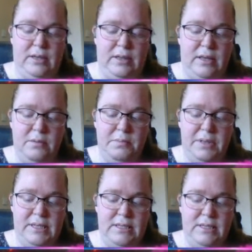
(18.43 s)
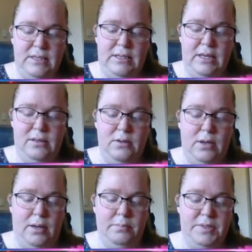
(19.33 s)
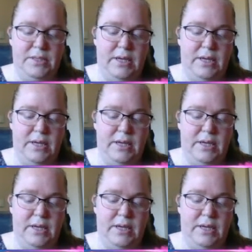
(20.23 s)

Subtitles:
The unpleasant yellow lumps